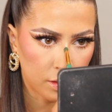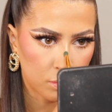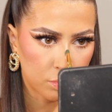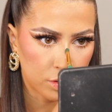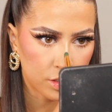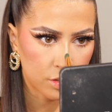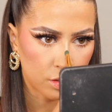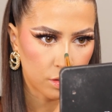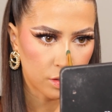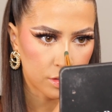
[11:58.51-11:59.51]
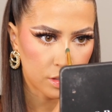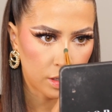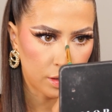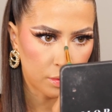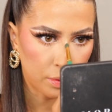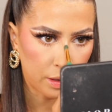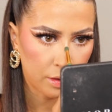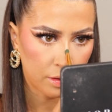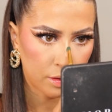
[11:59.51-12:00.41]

the bridge got lost a little bit.